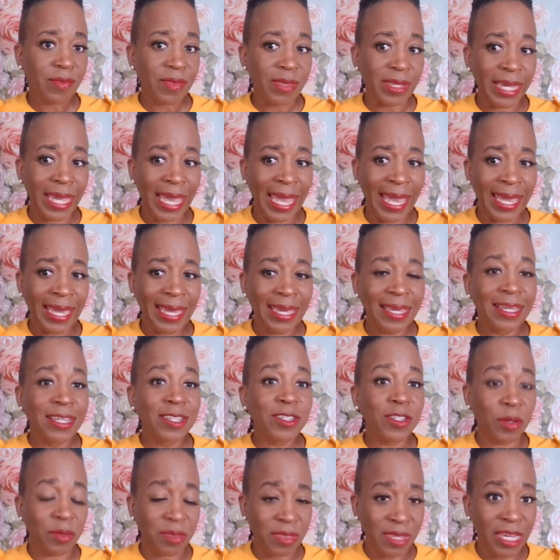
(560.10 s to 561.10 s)
Okay,
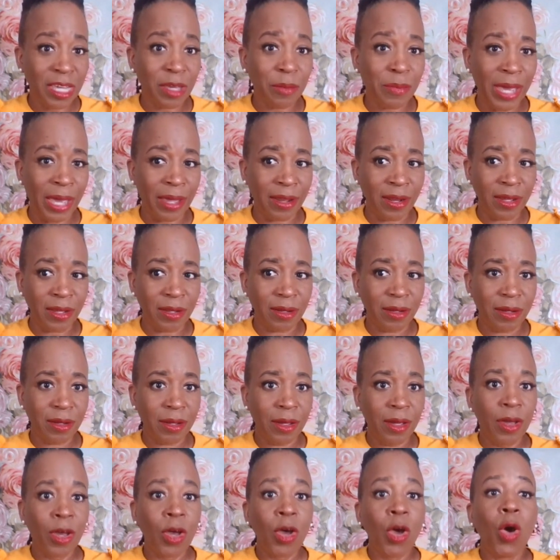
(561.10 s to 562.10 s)
so think about it.
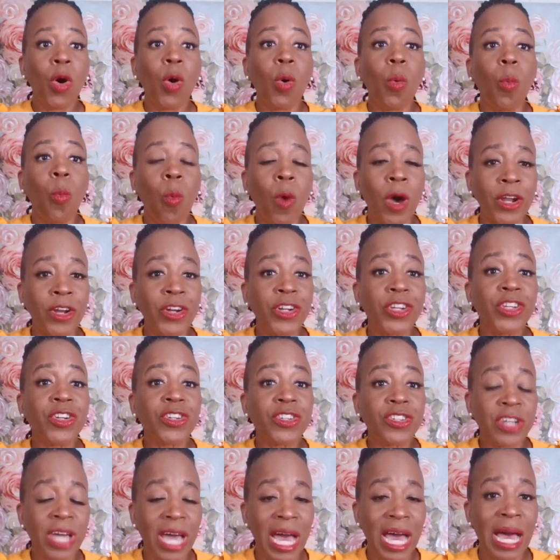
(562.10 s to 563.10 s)
What are
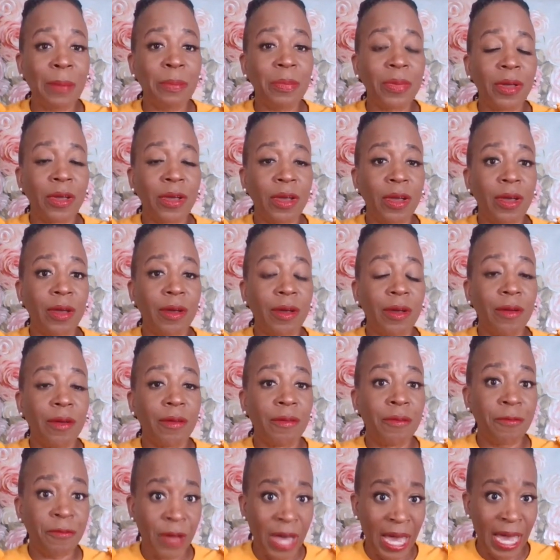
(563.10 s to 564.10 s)
your top
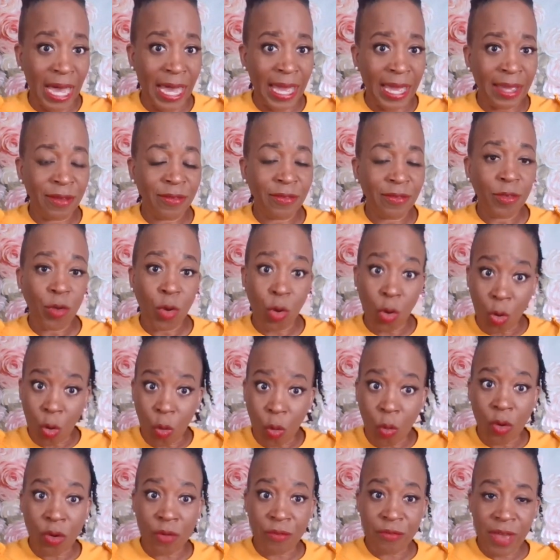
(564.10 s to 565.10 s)
5
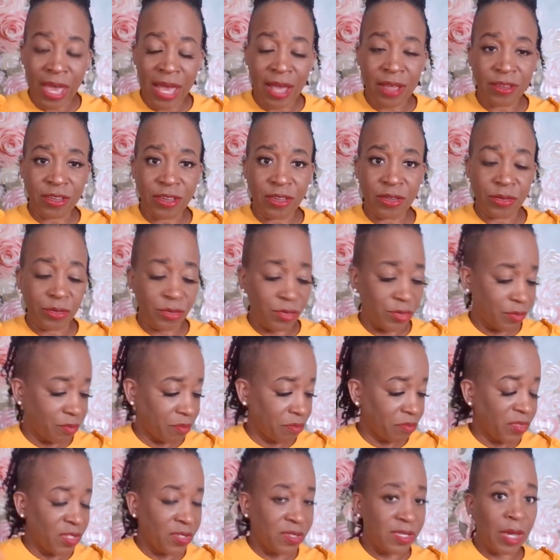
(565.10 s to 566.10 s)
core values?
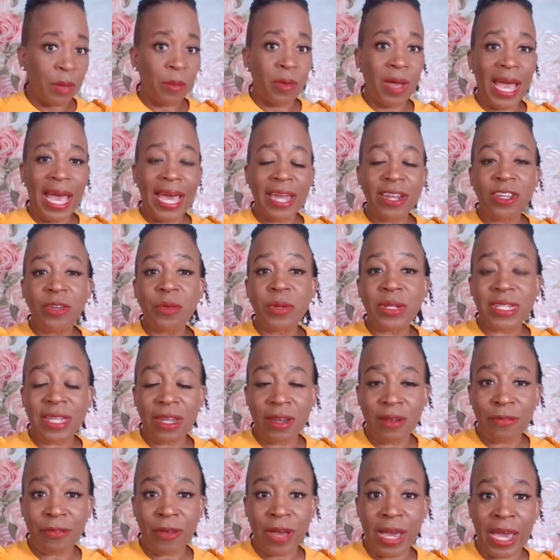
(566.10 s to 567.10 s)
You say, well, how do you
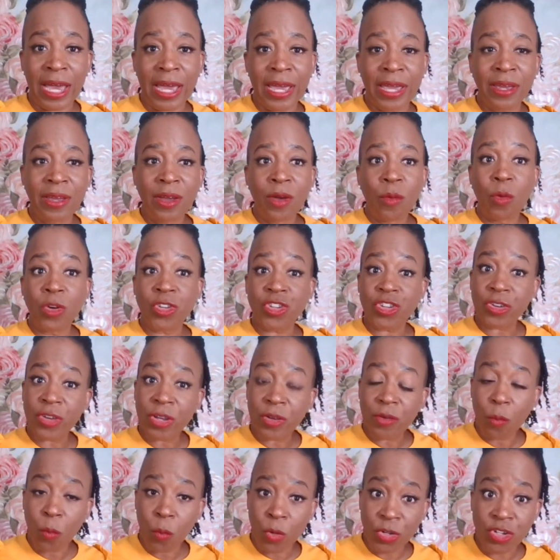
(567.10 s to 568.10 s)
identify
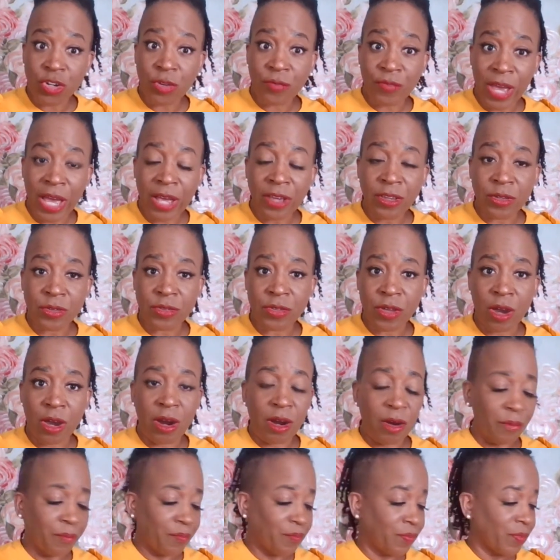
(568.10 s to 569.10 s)
what your values
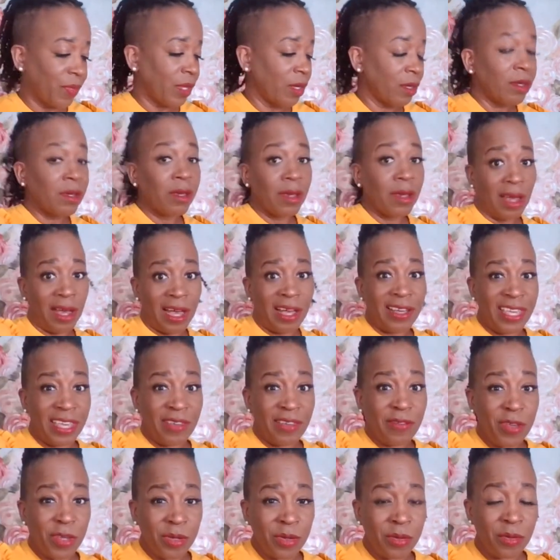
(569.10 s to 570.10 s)
are? I'll
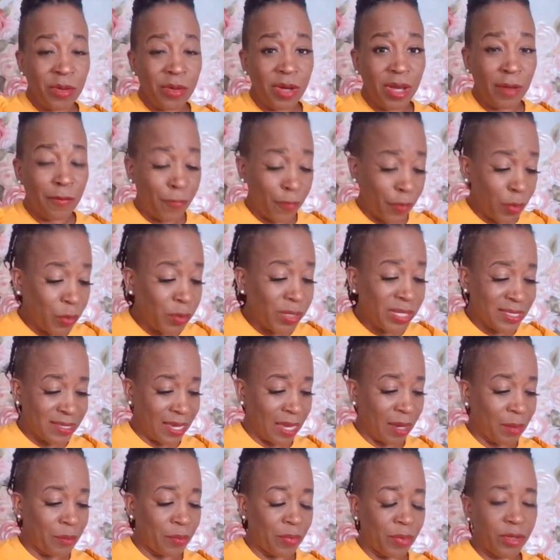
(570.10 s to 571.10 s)
give you a few
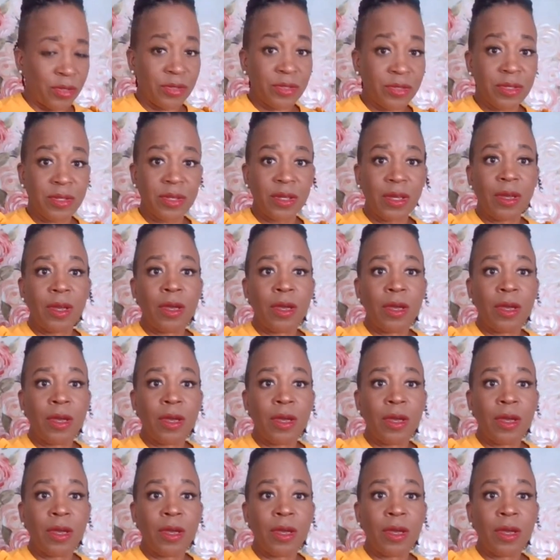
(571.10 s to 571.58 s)
examples.